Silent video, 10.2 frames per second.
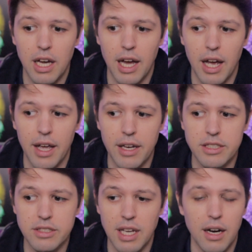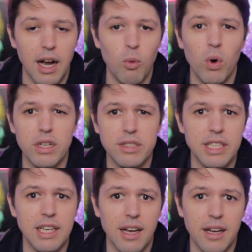I want to
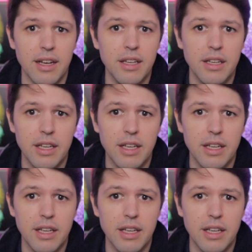see God